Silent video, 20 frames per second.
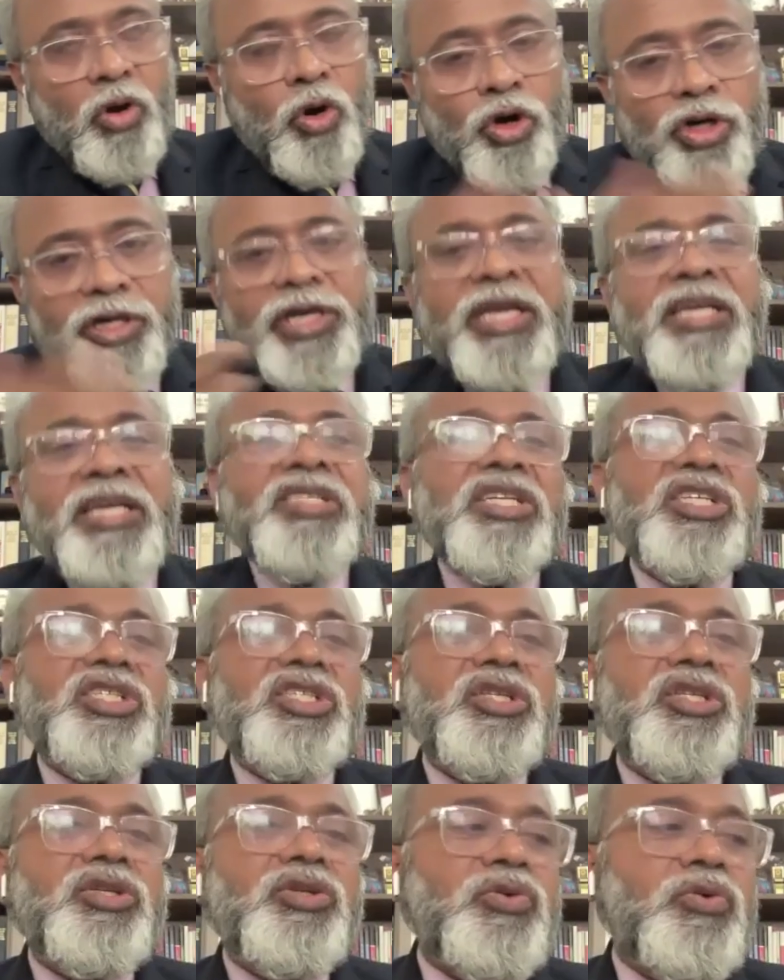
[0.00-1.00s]

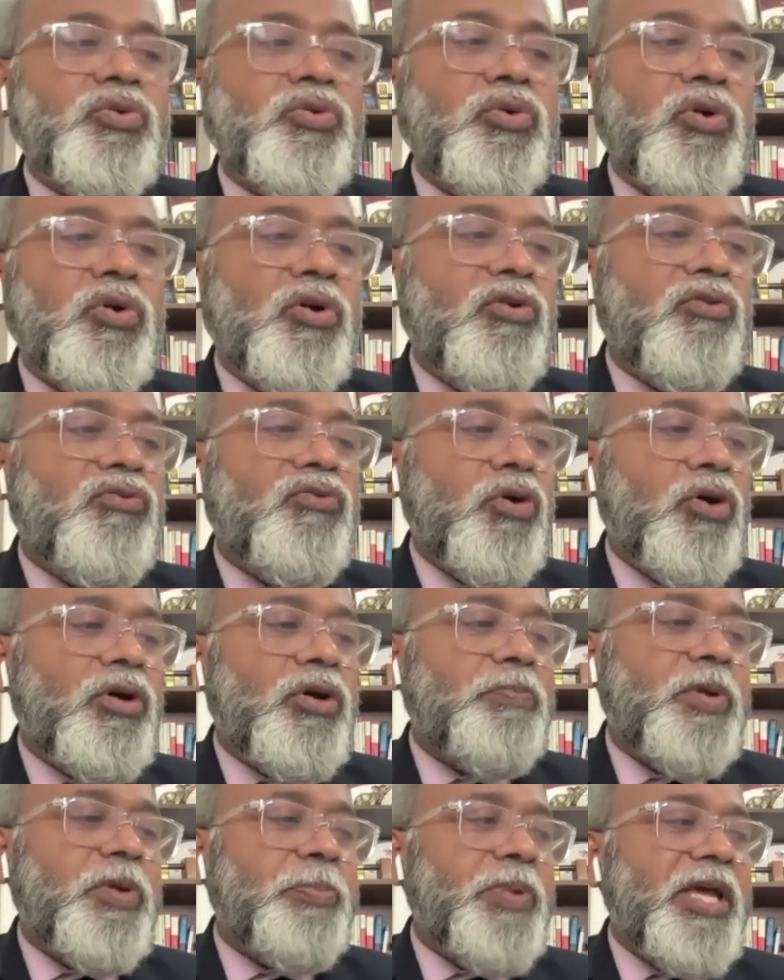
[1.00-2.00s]
organization to
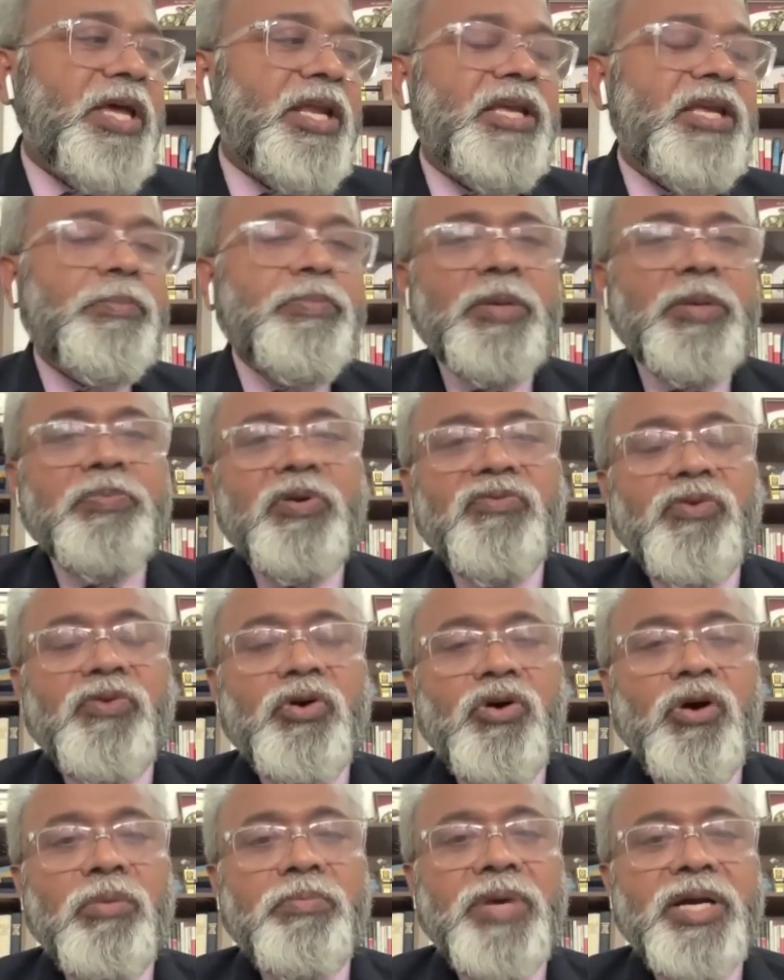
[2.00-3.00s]
for preparing people
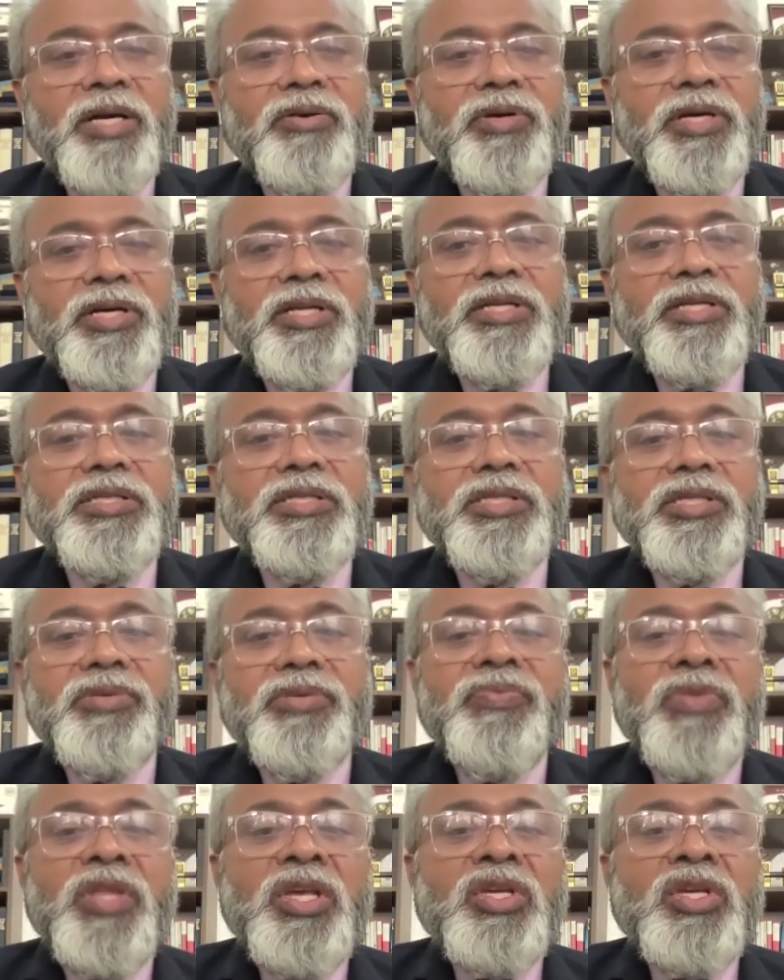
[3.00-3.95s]
for combat readiness.